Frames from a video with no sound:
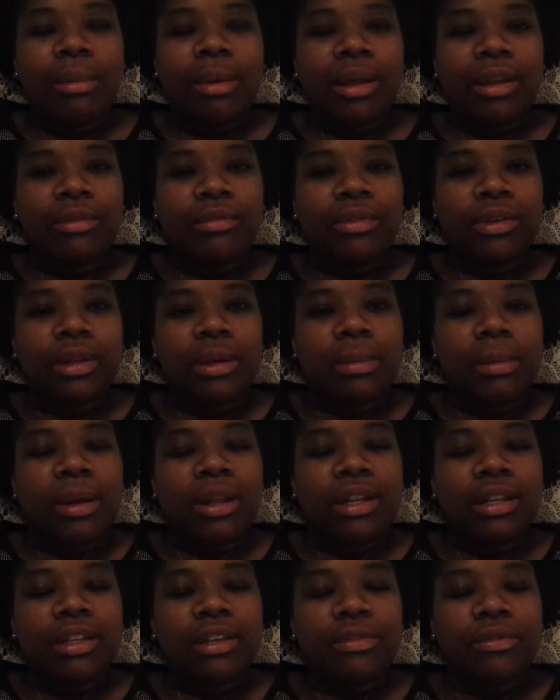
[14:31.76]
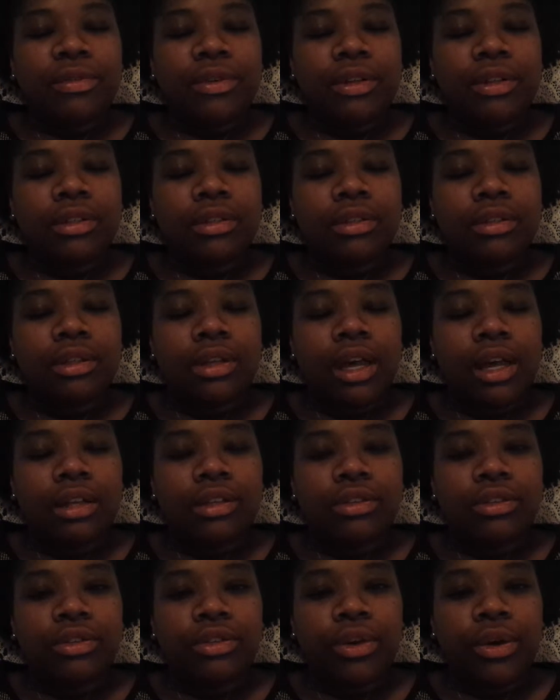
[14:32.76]
might have really made a difference.
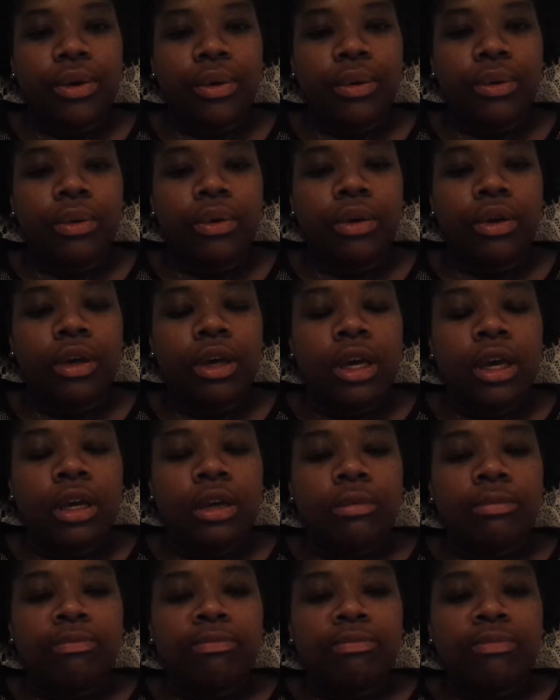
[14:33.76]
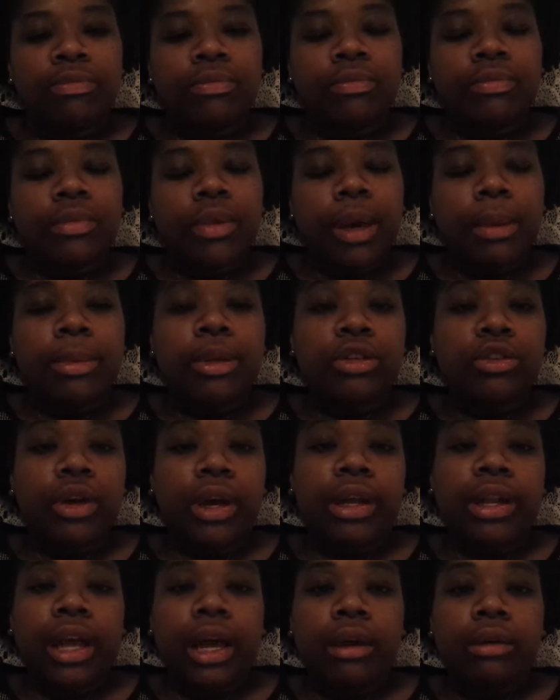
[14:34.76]
And so I'm going to
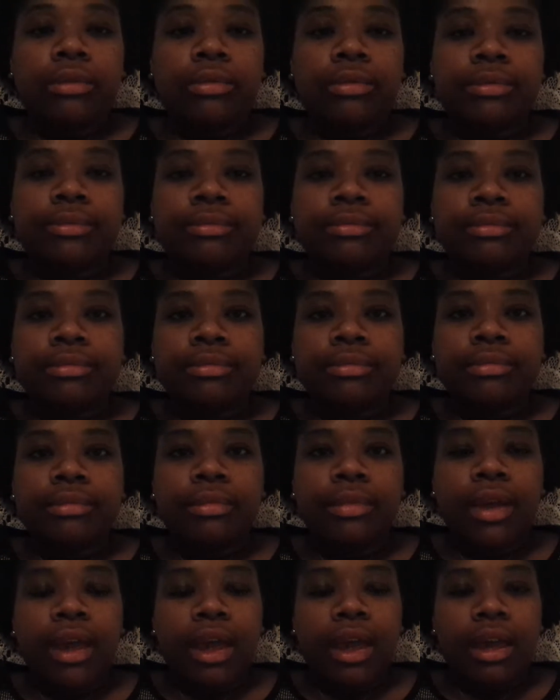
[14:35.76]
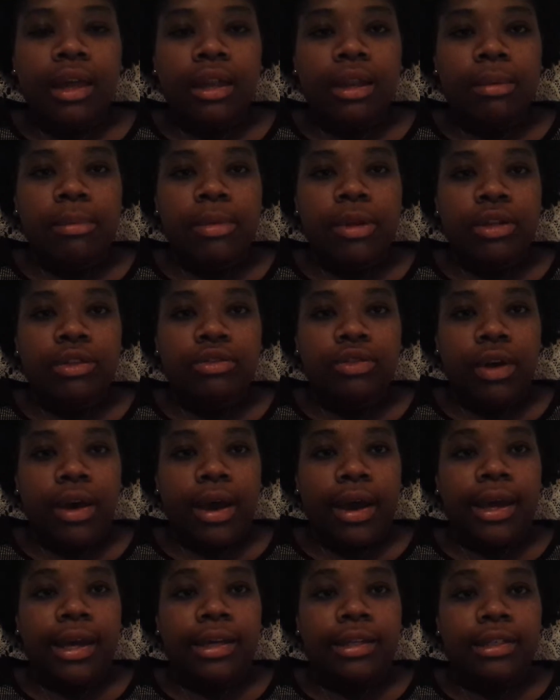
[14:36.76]
try it out, and I'm going to
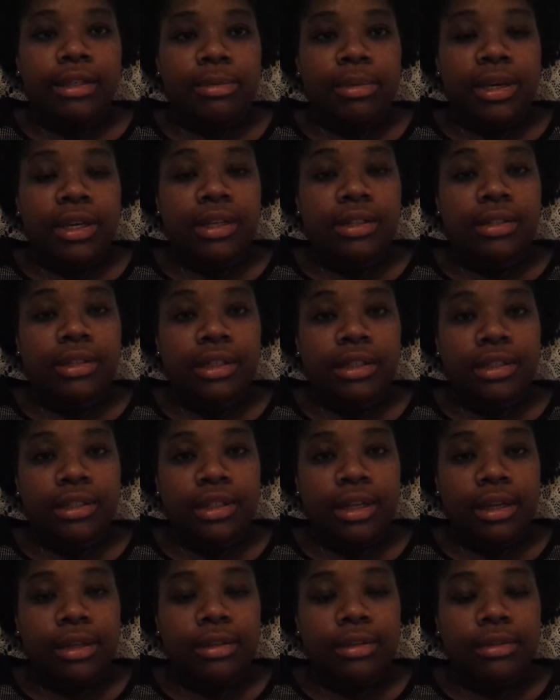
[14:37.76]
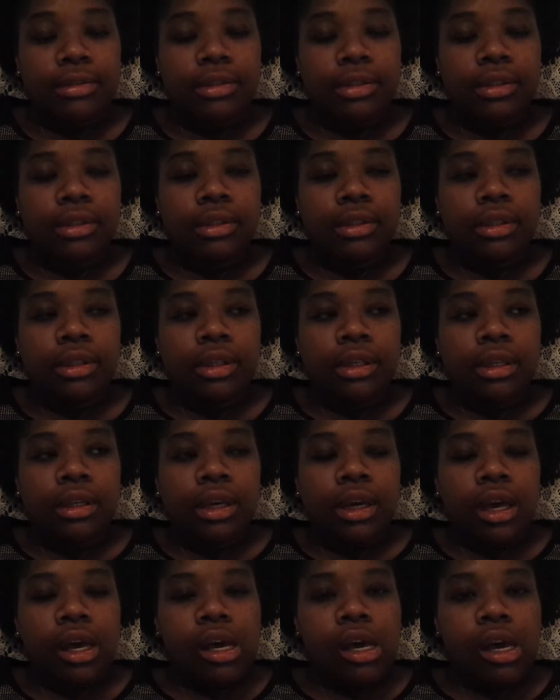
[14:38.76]
try to be consistent,
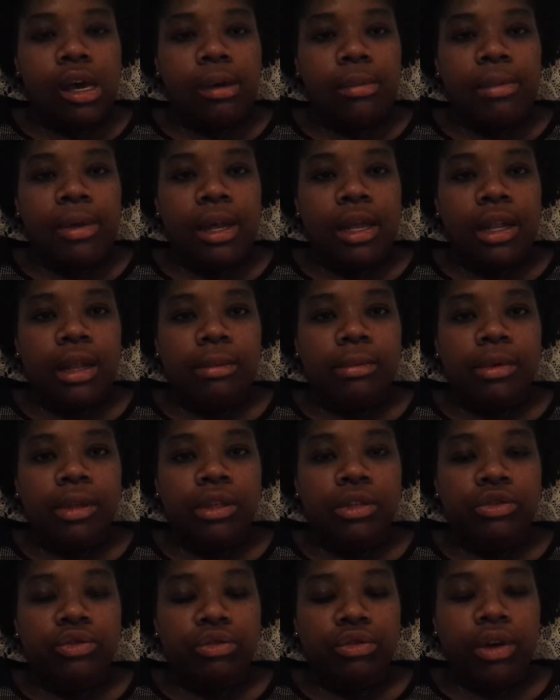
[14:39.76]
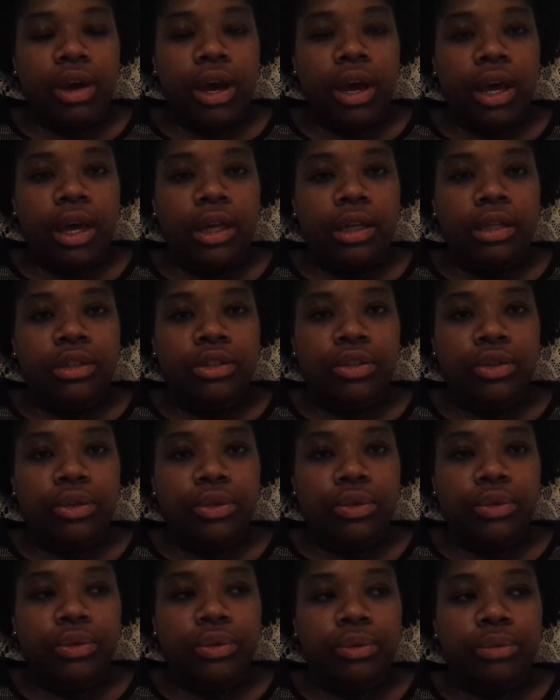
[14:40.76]
and I'm going to try
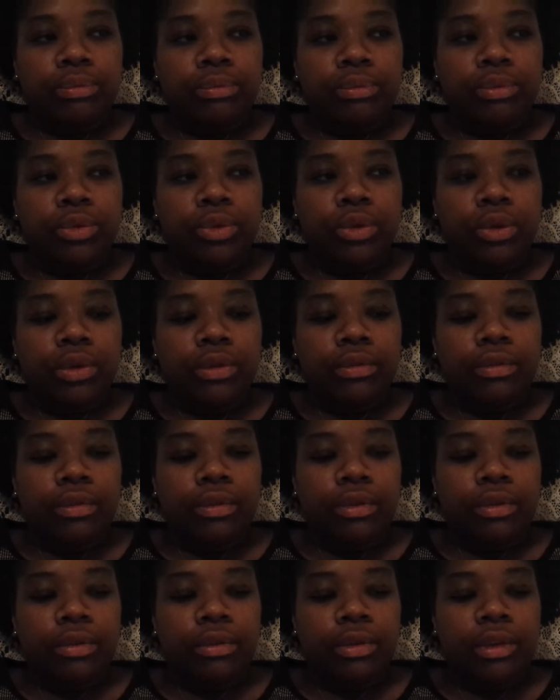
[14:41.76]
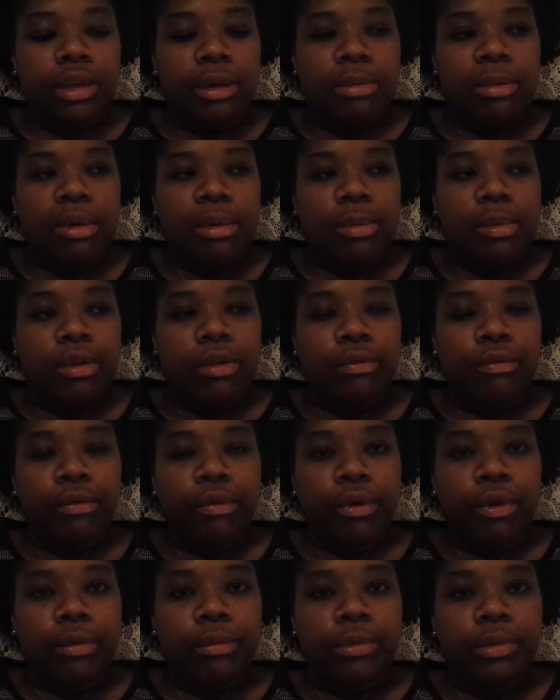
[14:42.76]
to sort of keep people
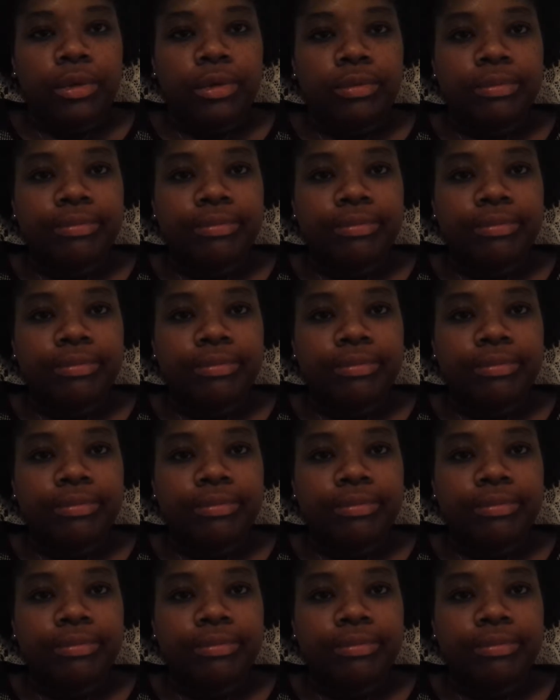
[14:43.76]
informed.